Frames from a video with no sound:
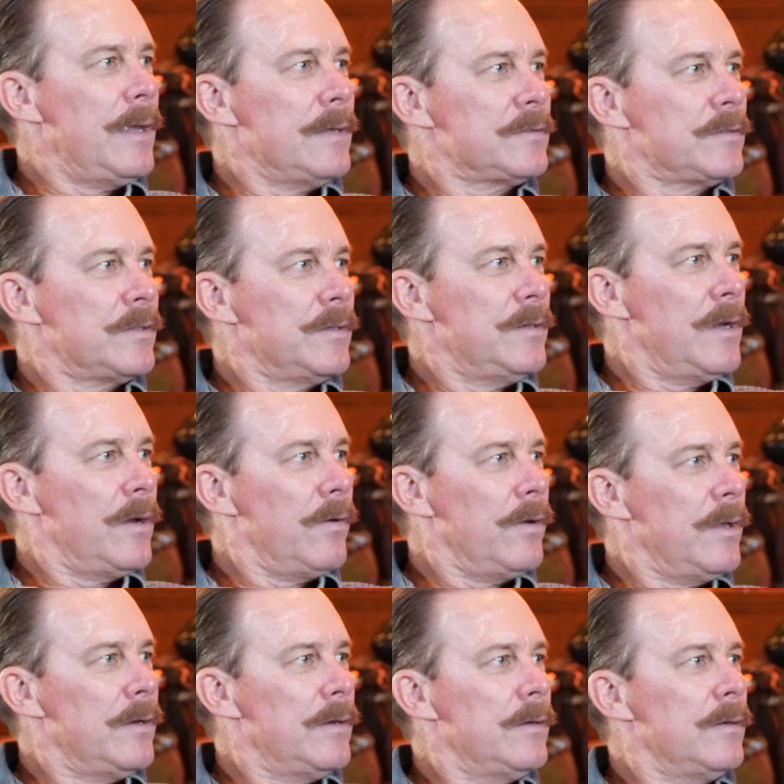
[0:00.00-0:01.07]

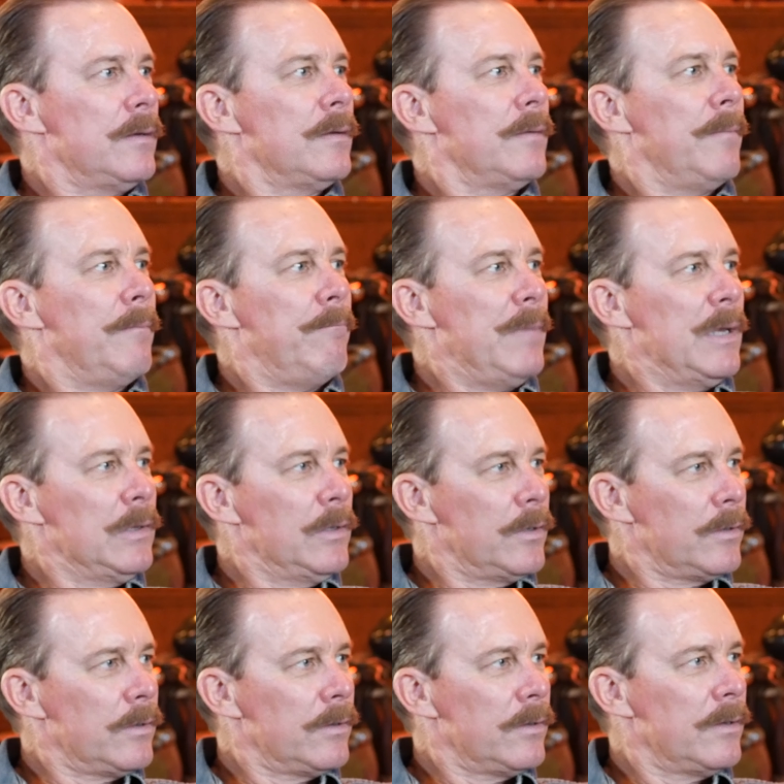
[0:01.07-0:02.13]
Iskandarian,
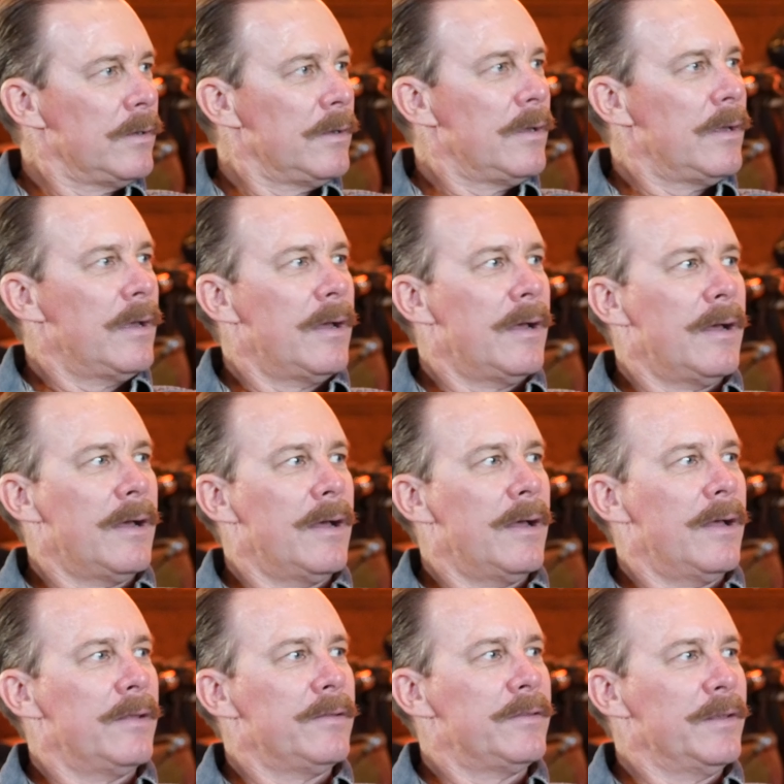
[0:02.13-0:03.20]
Miller,
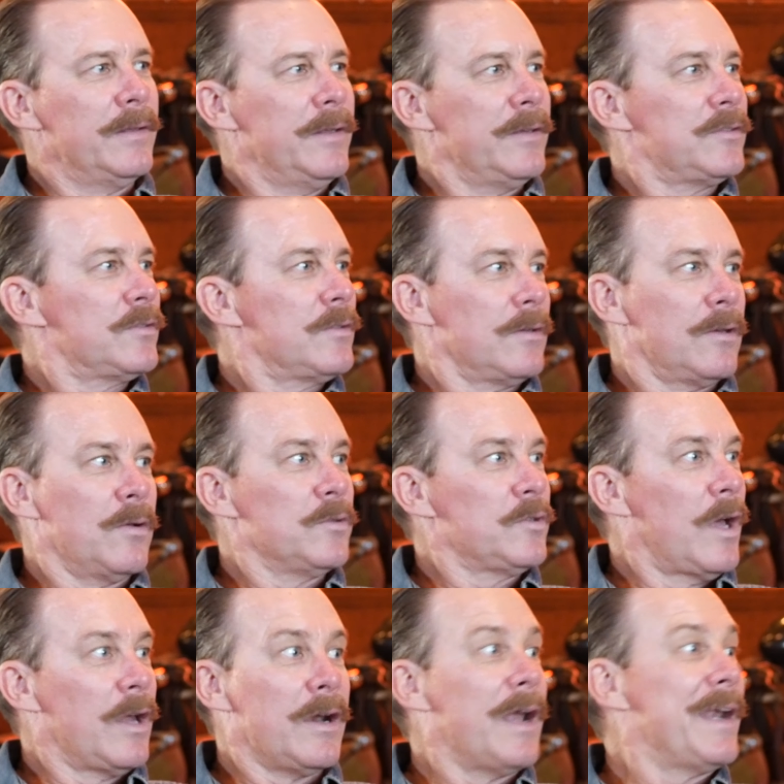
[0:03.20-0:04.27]
the list goes
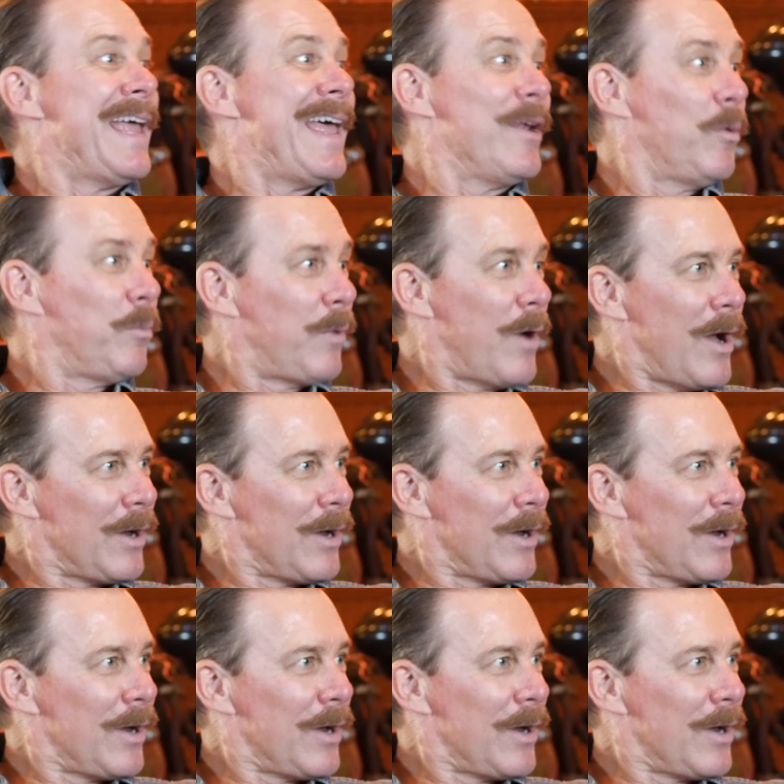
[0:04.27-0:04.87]
on and on. Edelbrock.